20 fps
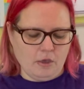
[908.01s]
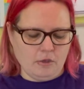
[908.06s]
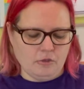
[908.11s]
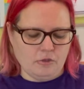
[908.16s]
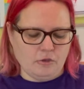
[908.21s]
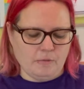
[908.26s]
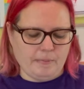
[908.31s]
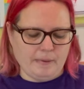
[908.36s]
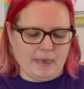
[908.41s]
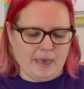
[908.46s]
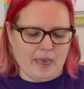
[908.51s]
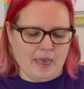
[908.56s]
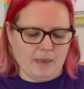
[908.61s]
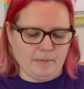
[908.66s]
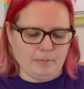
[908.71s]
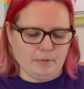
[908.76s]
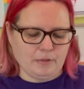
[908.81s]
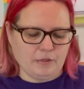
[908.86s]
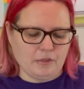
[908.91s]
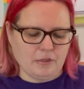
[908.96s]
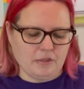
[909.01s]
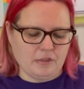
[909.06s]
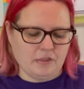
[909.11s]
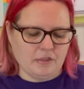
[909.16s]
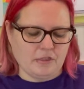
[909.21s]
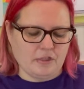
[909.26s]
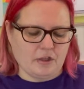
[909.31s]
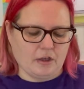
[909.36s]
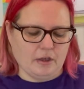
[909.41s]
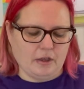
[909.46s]
to be able to
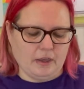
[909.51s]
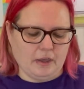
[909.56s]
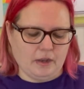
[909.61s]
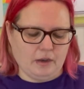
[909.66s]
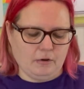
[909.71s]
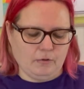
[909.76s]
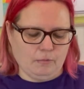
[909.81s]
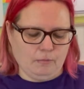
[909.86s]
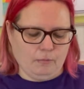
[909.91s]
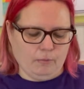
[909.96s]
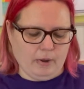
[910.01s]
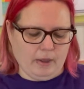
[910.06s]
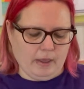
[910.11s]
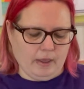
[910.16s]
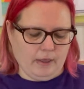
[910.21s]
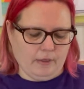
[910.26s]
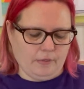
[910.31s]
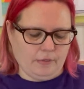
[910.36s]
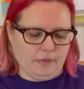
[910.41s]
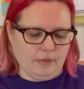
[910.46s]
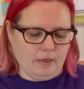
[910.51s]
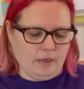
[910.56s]
design with